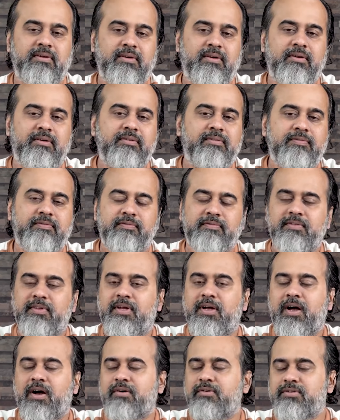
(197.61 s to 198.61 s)
of
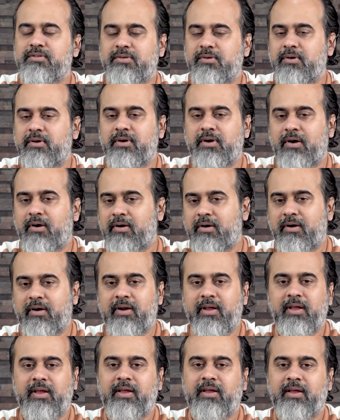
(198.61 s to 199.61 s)
the household
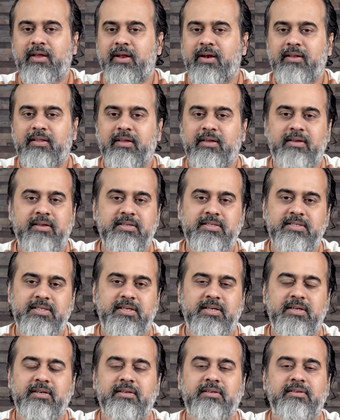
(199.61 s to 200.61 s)
laundry and the
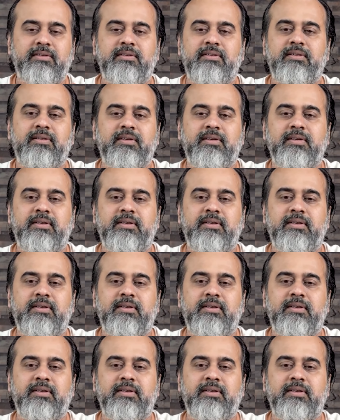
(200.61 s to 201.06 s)
kitchen